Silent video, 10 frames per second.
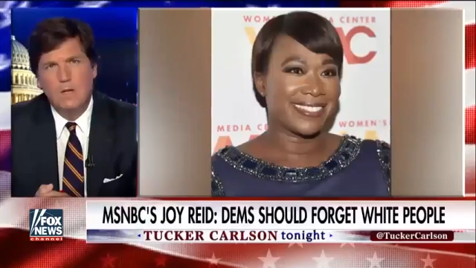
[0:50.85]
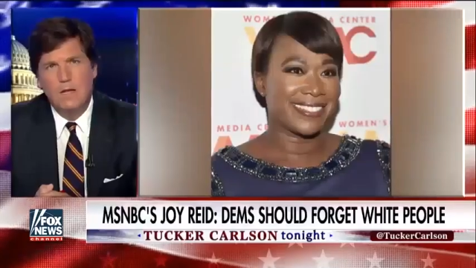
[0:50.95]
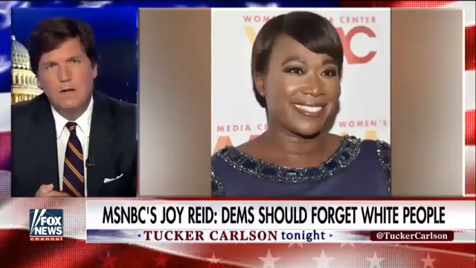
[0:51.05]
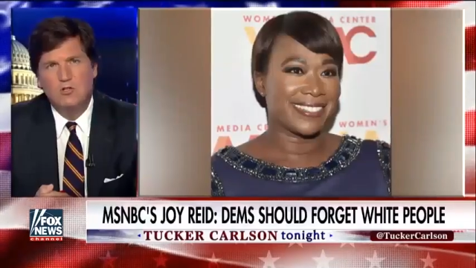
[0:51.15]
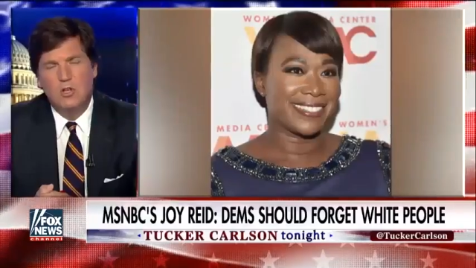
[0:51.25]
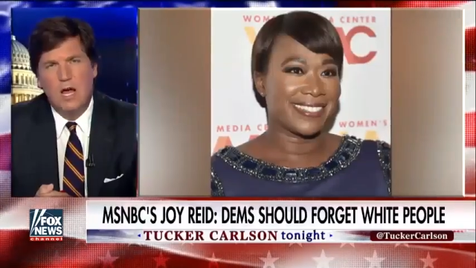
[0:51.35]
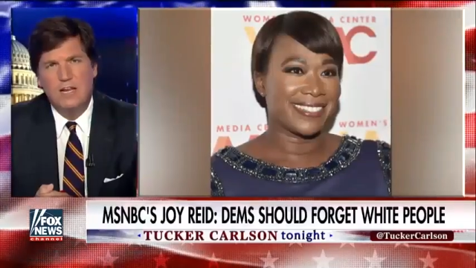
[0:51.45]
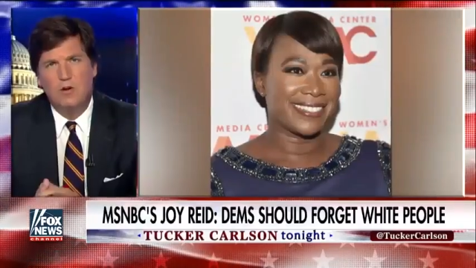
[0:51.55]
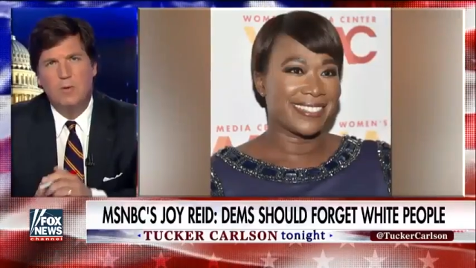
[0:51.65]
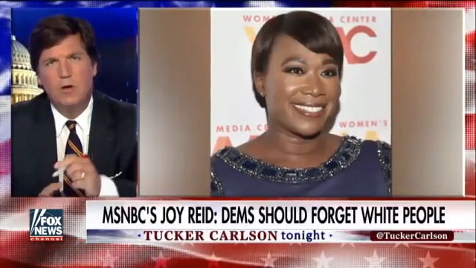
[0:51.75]
Speaker 1: There's a lot here,
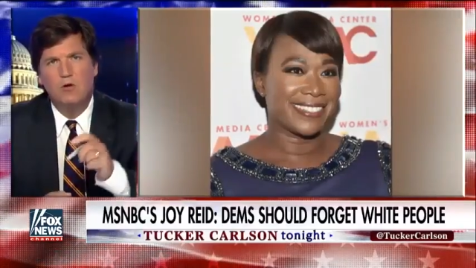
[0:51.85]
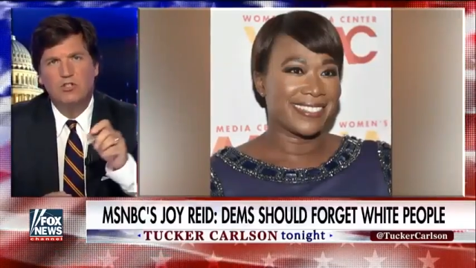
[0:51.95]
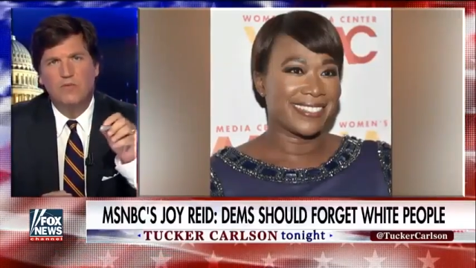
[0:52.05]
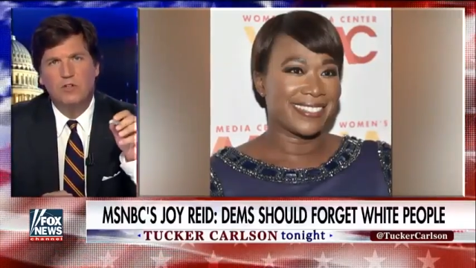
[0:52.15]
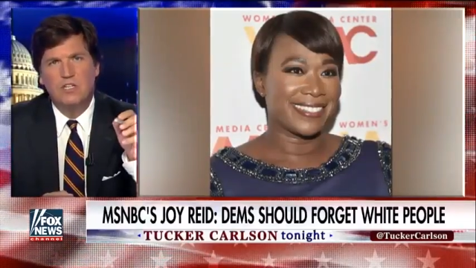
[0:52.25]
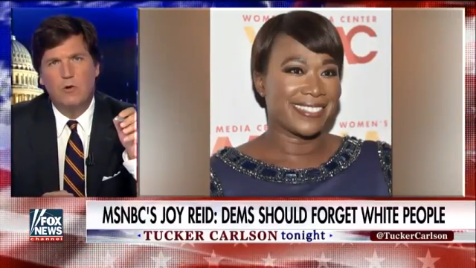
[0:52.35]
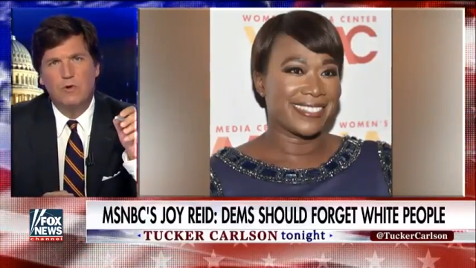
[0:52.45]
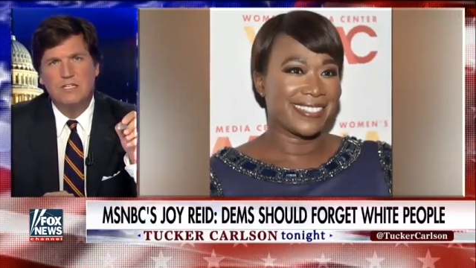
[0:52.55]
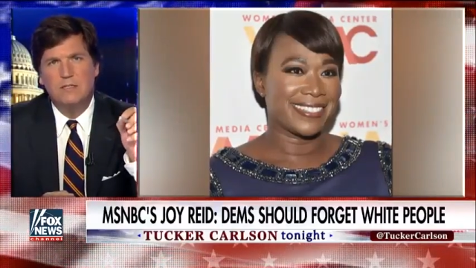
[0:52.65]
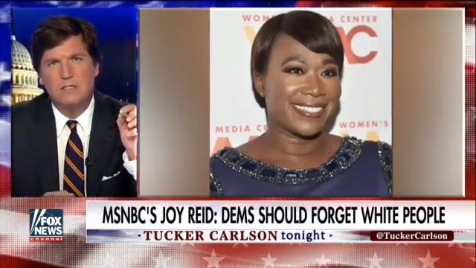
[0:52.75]
but notice first how Reid's
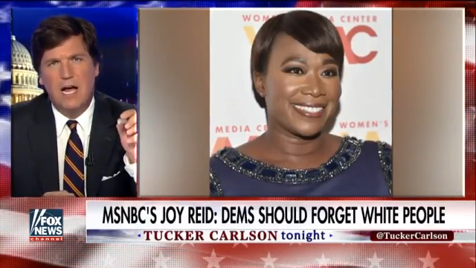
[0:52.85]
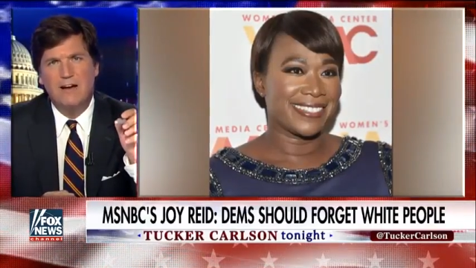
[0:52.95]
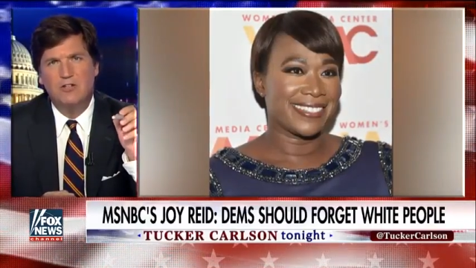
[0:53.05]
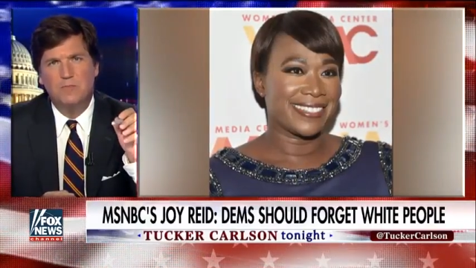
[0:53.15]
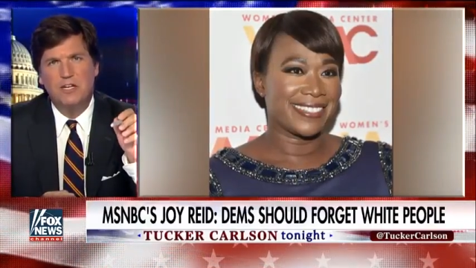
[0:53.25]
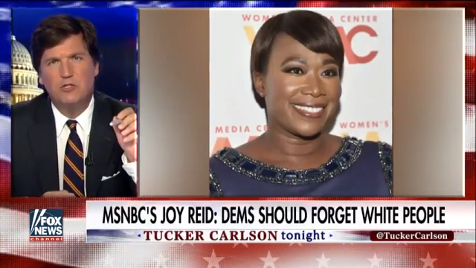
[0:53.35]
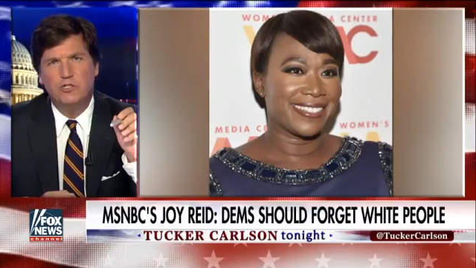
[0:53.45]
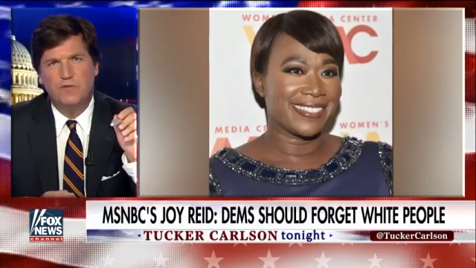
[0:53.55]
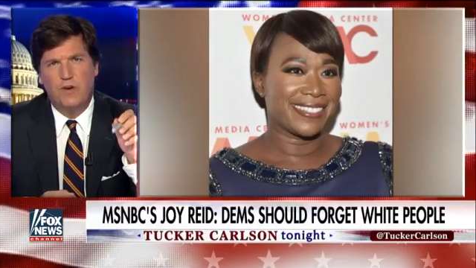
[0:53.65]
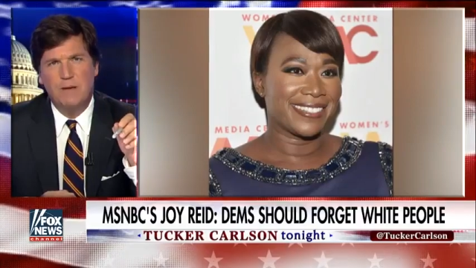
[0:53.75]
entire speech is
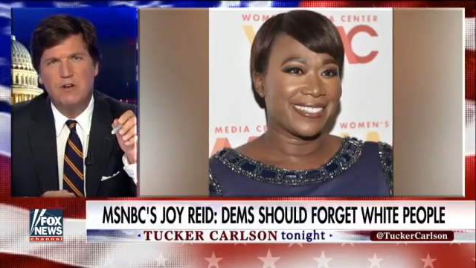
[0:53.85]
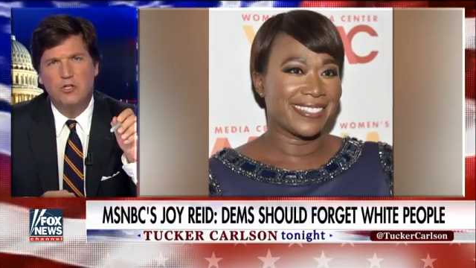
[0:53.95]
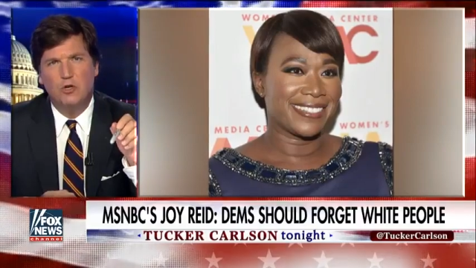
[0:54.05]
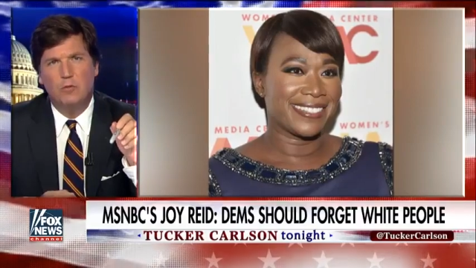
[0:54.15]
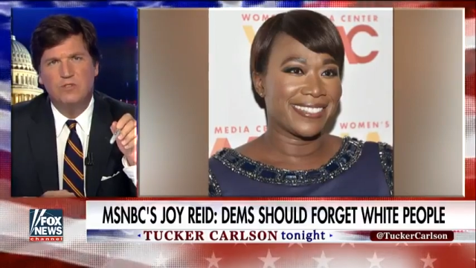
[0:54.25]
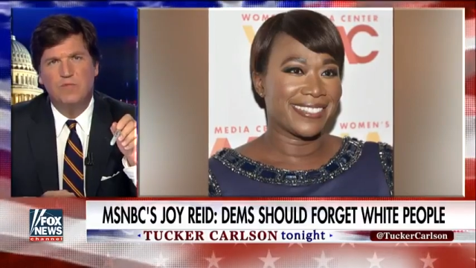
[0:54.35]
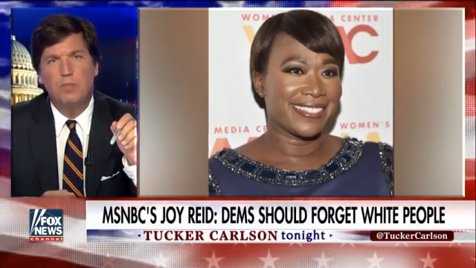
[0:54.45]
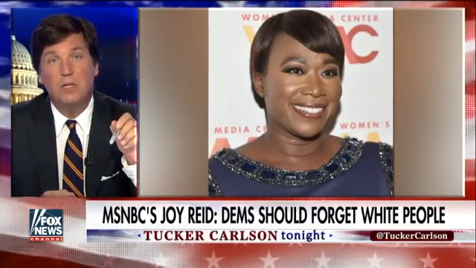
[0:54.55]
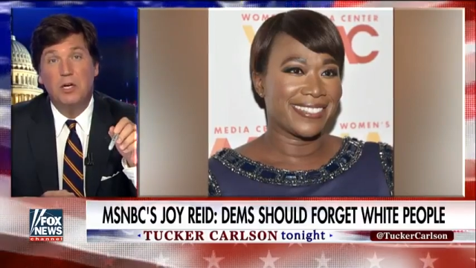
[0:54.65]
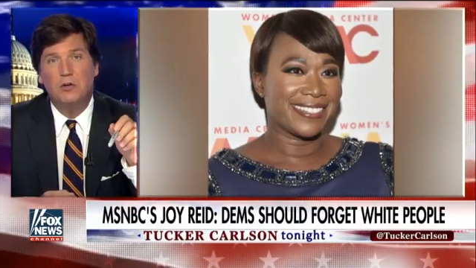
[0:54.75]
framed in terms of
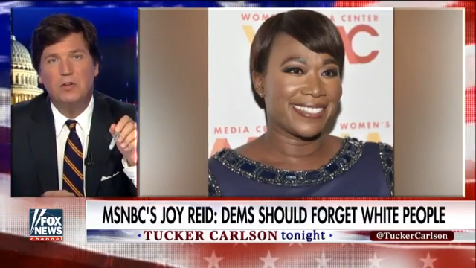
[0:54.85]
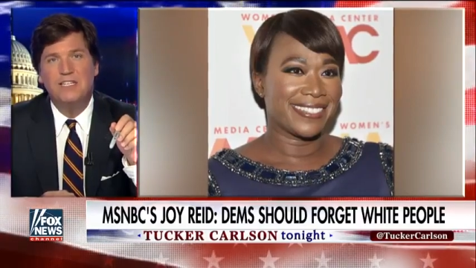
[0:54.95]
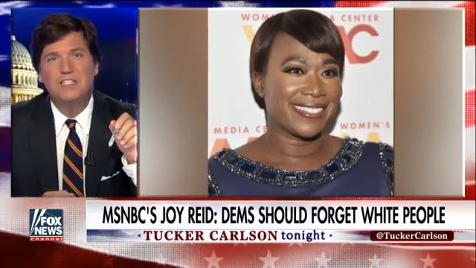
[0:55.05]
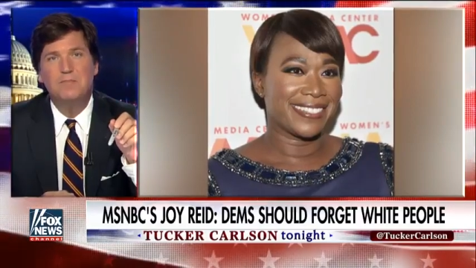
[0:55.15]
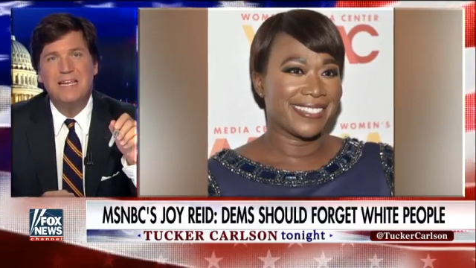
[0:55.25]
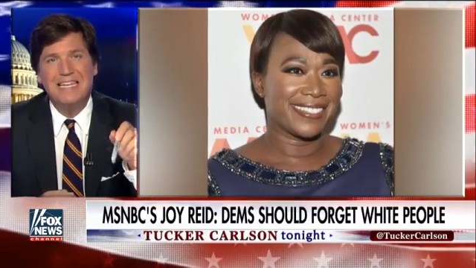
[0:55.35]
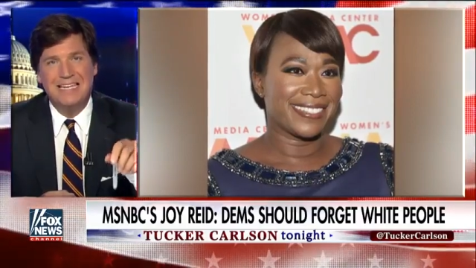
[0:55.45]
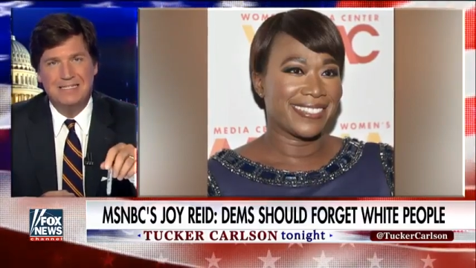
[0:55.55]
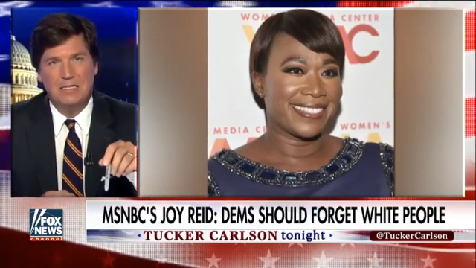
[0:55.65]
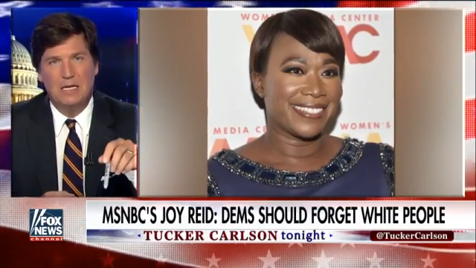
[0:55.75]
political
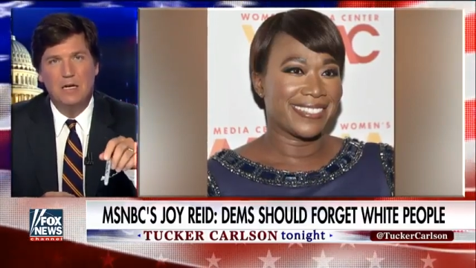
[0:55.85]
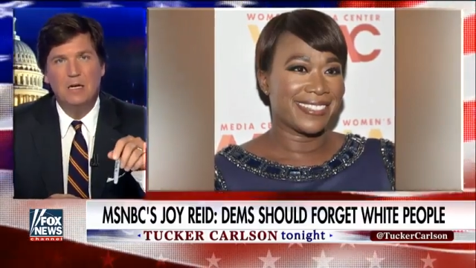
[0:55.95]
expediency.